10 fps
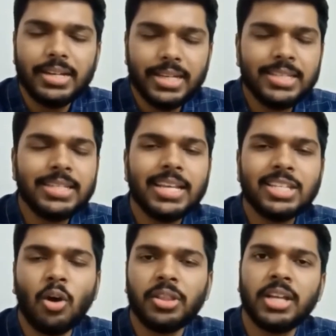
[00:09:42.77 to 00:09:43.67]

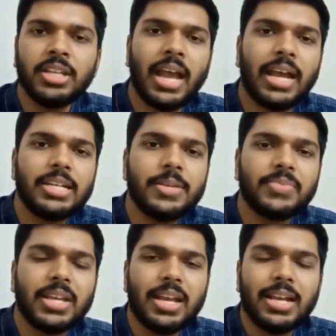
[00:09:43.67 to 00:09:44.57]
TCS, on the other hand,
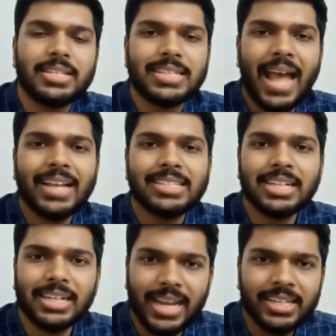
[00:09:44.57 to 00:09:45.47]
is tax
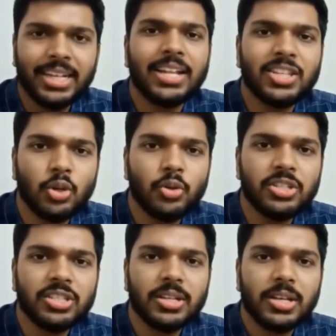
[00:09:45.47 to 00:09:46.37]
collected at
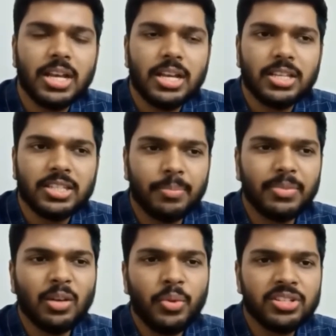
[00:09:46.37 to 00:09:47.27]
source
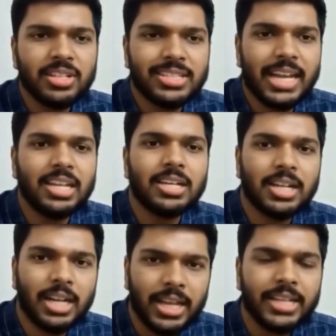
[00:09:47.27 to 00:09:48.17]
something which the seller
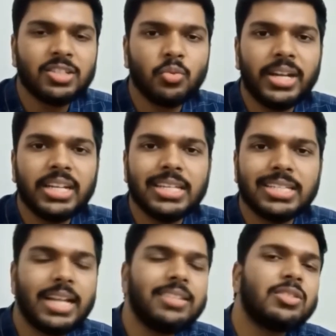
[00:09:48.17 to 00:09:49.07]
collects when he
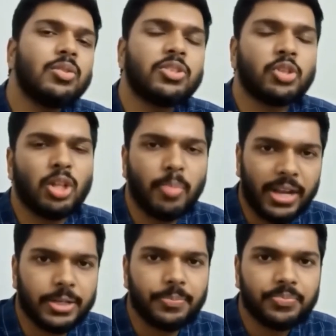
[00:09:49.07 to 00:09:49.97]
sells the goods to the
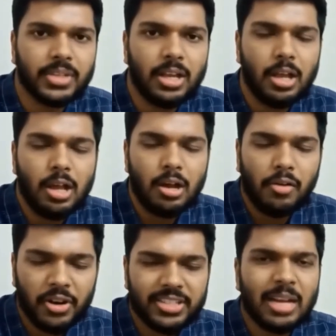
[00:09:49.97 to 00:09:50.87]
buyer.
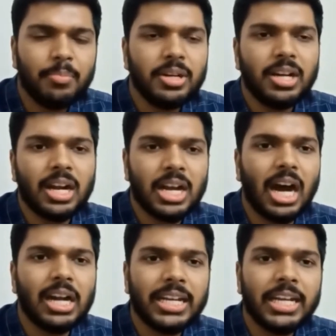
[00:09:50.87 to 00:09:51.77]
For example, a
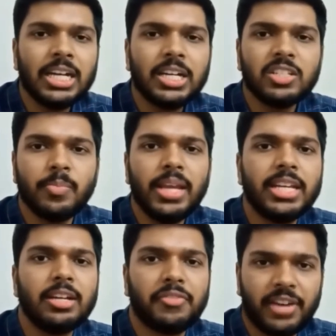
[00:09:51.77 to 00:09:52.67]
car dealer is
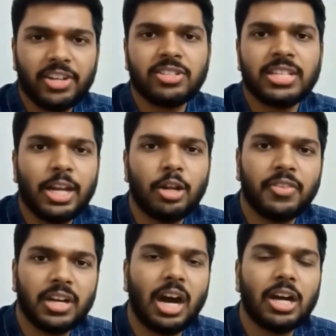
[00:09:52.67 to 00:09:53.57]
making a fresh sale
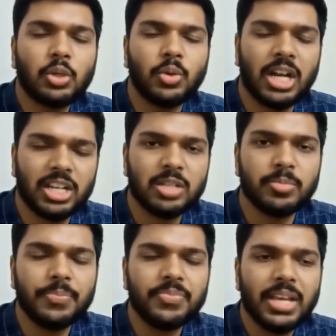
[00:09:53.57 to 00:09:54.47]
of a car to a
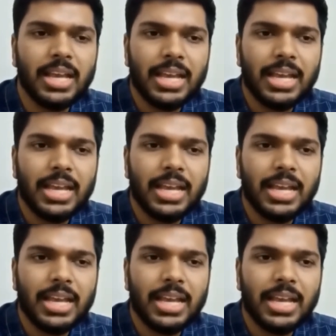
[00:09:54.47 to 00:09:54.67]
customer.